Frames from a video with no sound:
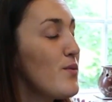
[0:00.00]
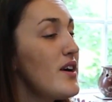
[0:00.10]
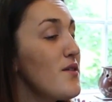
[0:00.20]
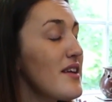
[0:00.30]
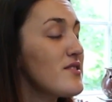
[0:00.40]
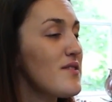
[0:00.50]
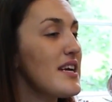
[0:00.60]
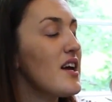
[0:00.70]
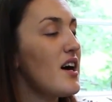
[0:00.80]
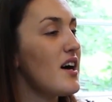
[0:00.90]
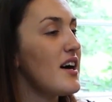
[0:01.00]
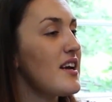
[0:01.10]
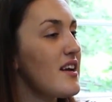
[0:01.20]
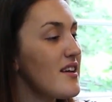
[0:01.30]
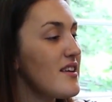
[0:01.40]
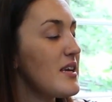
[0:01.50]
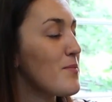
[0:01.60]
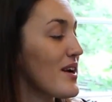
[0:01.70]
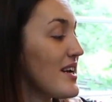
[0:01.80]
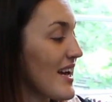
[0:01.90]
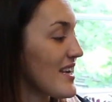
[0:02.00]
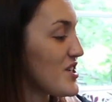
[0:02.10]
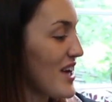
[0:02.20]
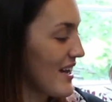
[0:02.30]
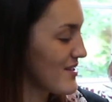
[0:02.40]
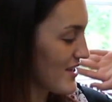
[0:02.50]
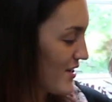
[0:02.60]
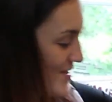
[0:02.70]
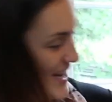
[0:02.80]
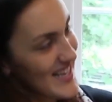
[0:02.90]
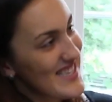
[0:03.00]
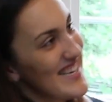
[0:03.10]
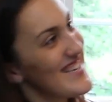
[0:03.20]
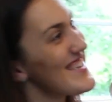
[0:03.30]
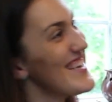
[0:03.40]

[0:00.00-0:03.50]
Well, that's great. I need a break and a chat, so take a seat.